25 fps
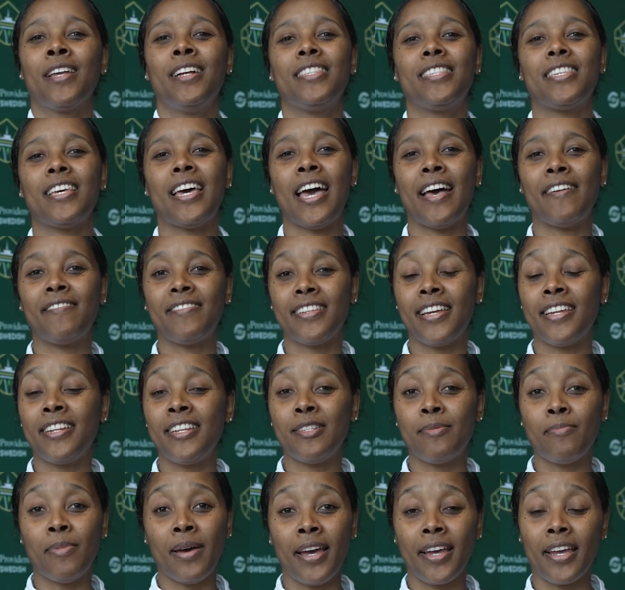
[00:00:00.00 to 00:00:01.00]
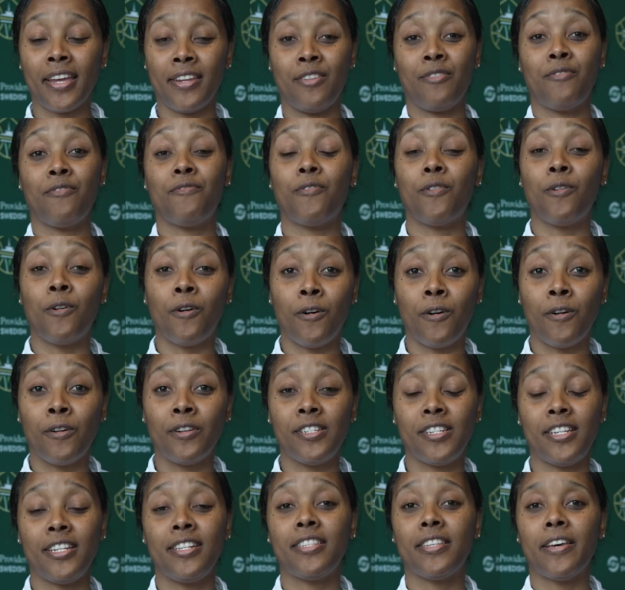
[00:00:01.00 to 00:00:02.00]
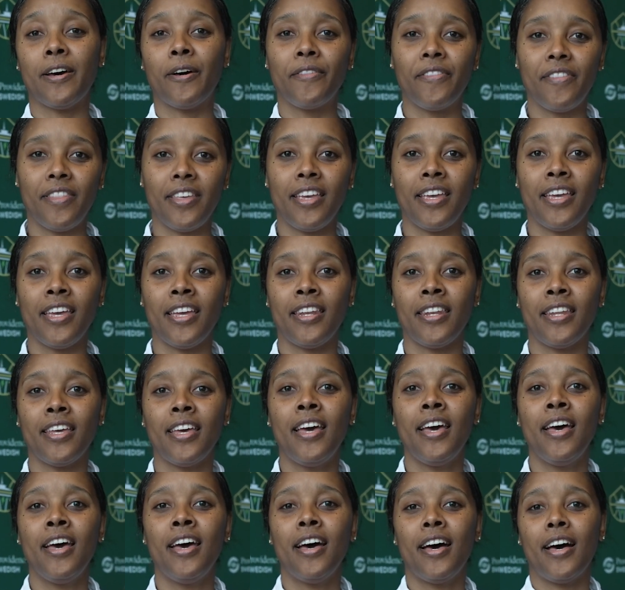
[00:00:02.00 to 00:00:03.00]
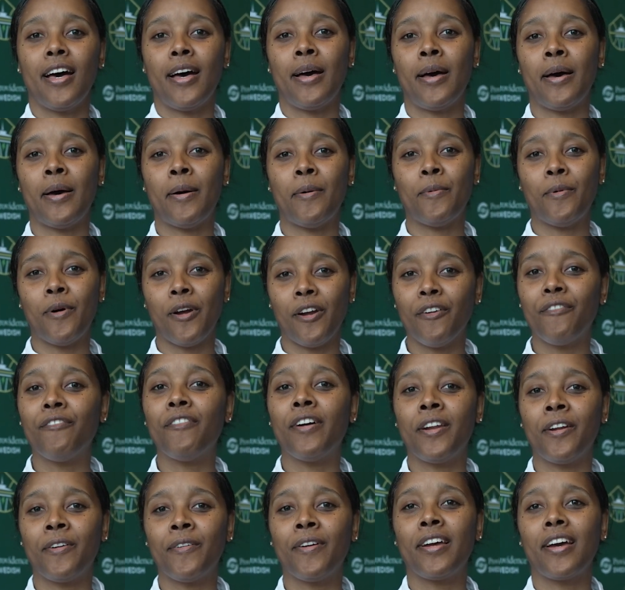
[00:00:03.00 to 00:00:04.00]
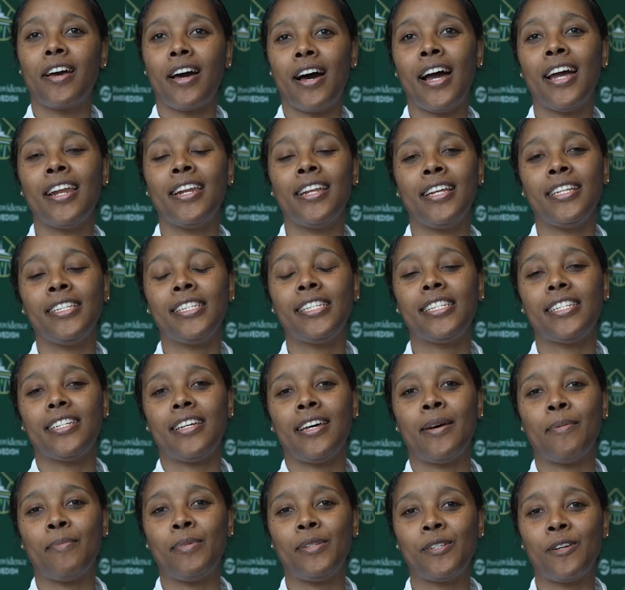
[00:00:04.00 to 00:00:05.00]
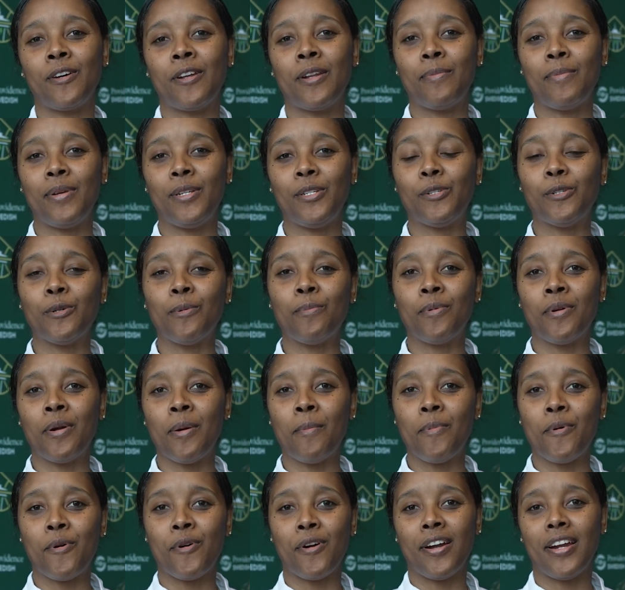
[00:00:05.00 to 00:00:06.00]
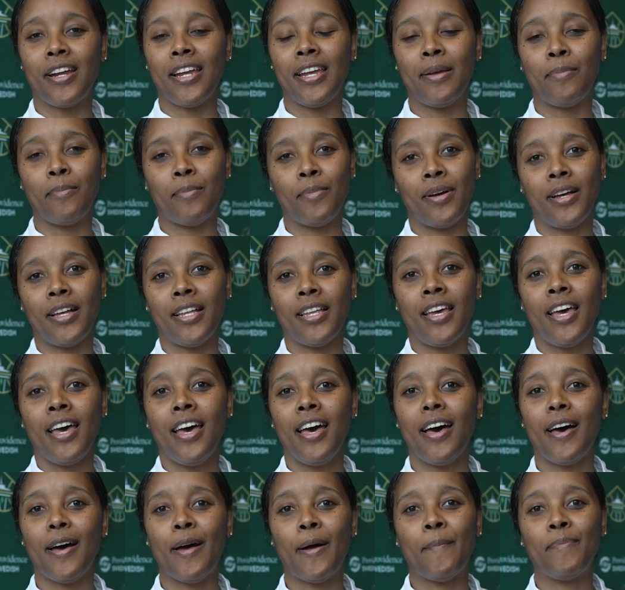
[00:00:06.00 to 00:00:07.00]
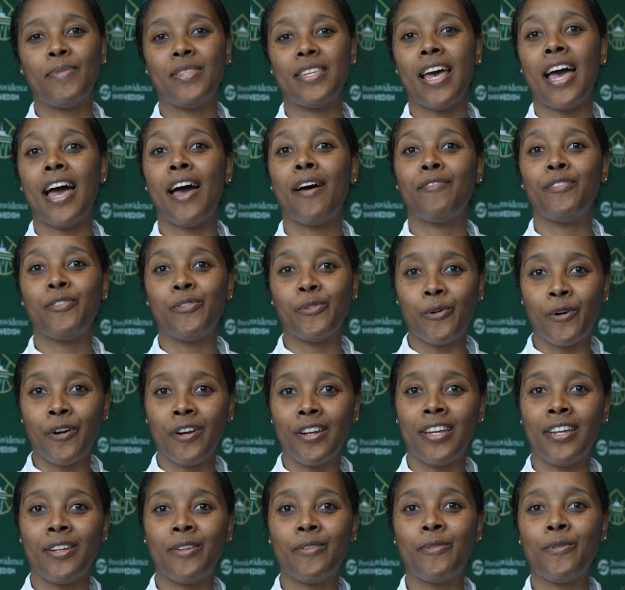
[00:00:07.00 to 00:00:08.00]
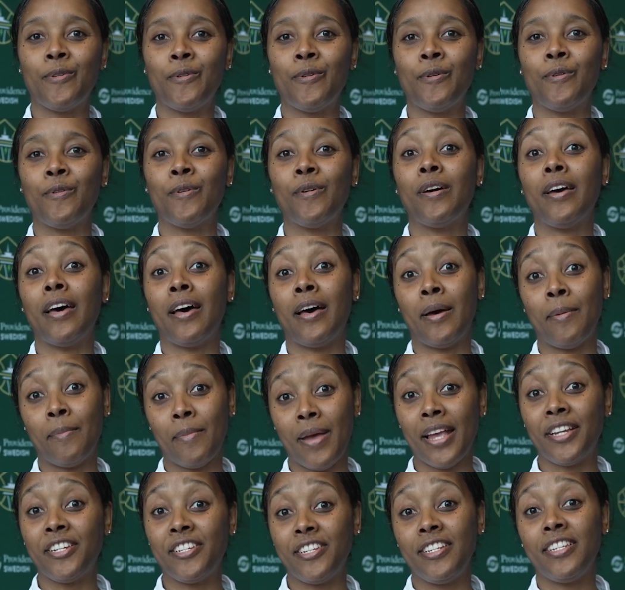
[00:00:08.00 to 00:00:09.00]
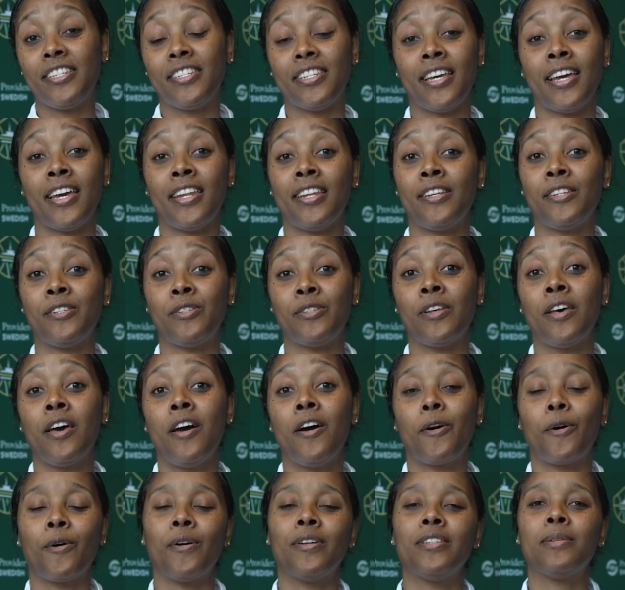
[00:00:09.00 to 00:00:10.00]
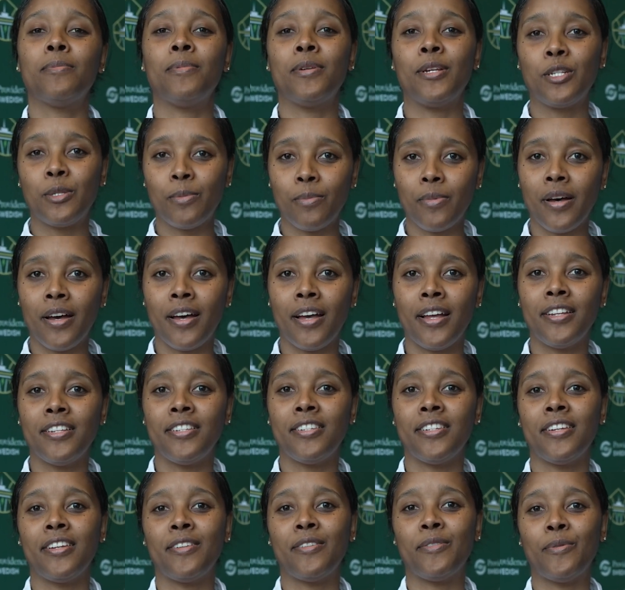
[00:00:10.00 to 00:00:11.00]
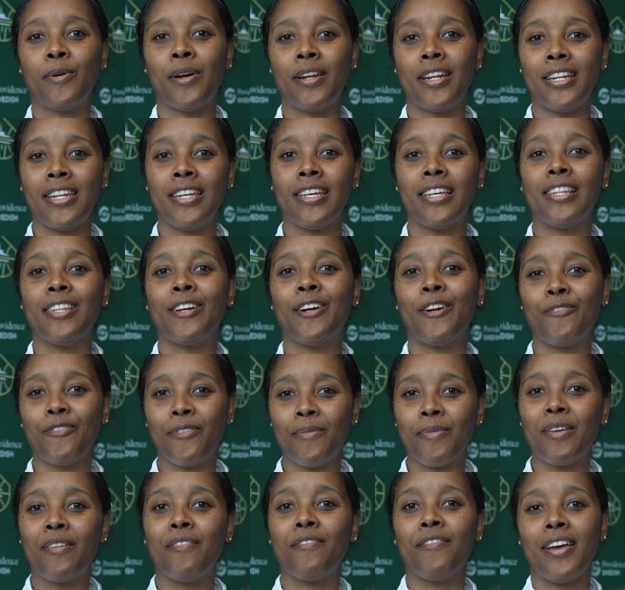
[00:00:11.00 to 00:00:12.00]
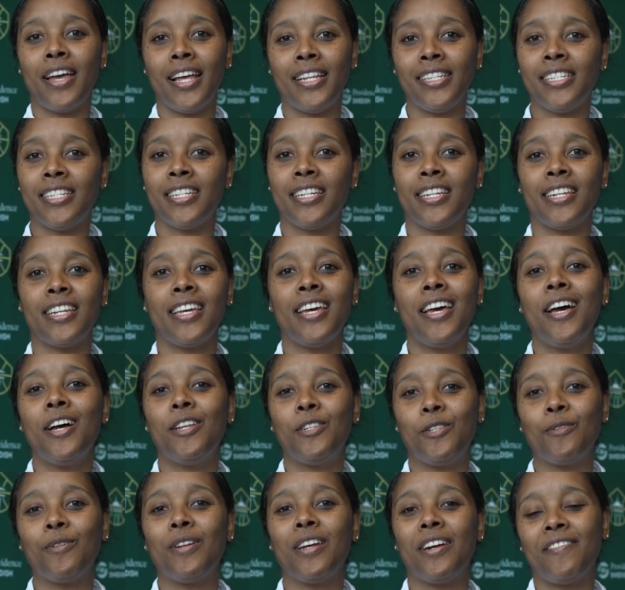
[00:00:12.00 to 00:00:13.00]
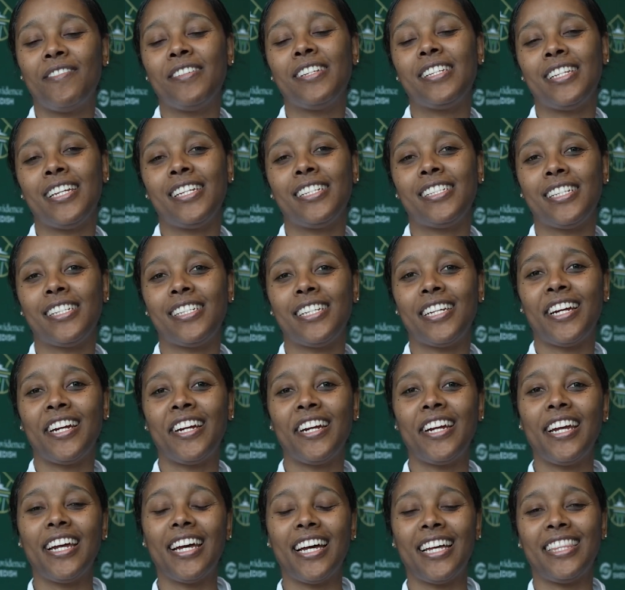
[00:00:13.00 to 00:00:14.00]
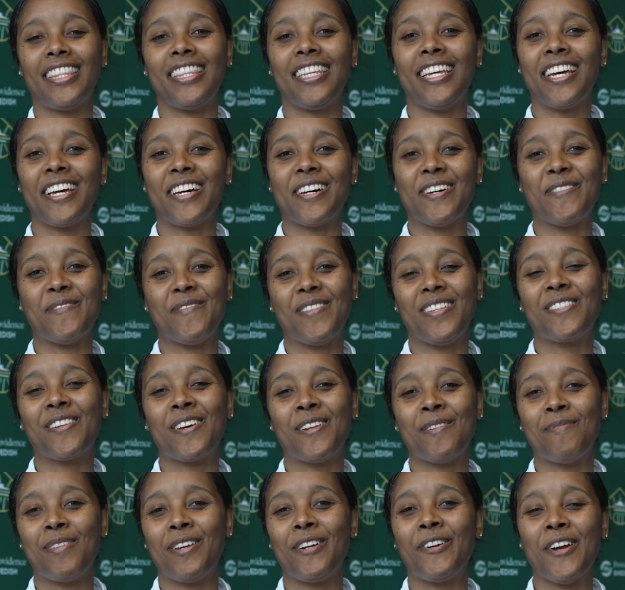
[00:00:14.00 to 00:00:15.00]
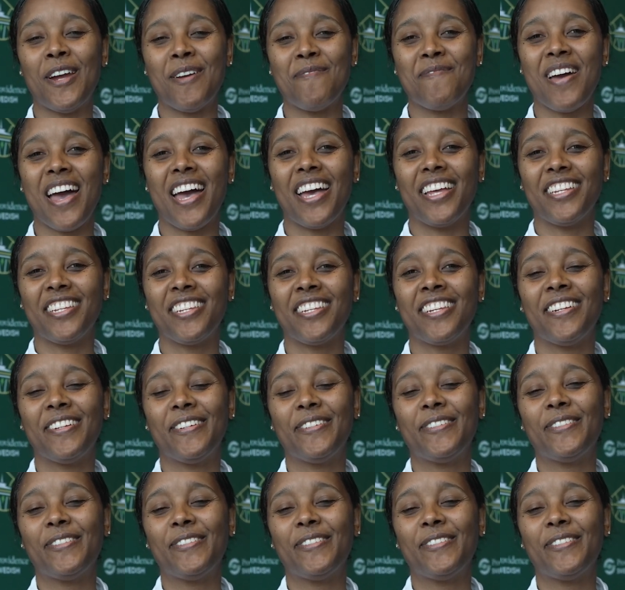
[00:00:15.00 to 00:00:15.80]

to have Sadie's back in the fold. She's healthy, and um, her veteran guidance um, is going to be super important. But um, to have Jordan, who, um, as she said, is going to be a sponge and ready to learn from the vets and do whatever is necessary, I think um, it's going to be a great match.